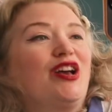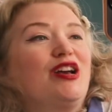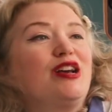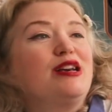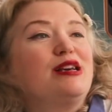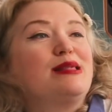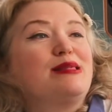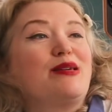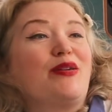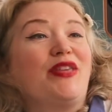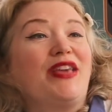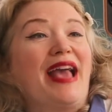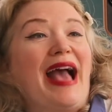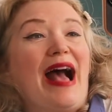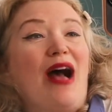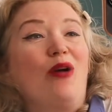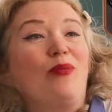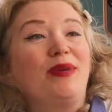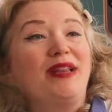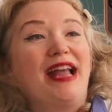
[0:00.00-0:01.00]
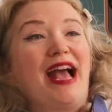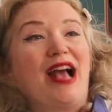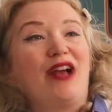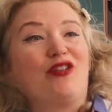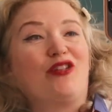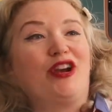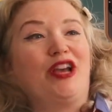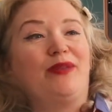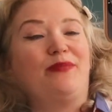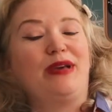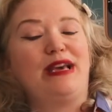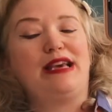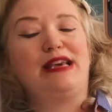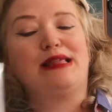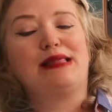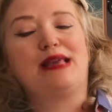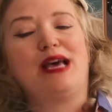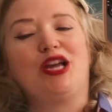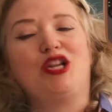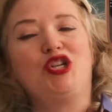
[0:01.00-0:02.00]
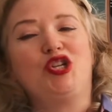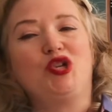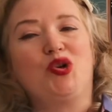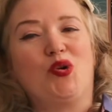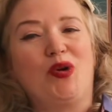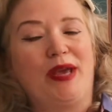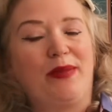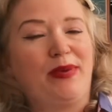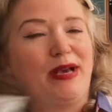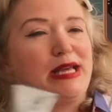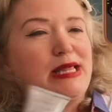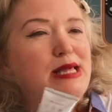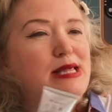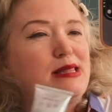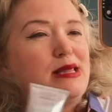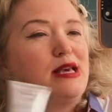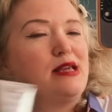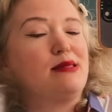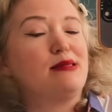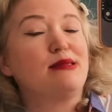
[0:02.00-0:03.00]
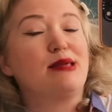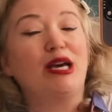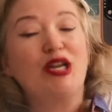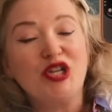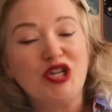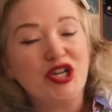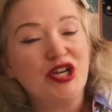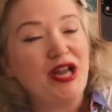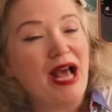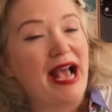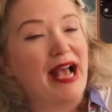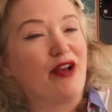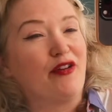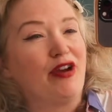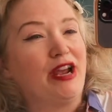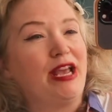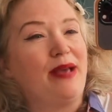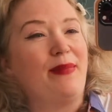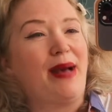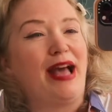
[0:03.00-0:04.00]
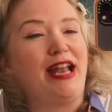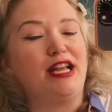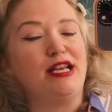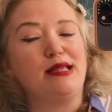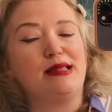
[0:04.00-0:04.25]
So the almond hand cream is a joy because it's such a good hand cream and it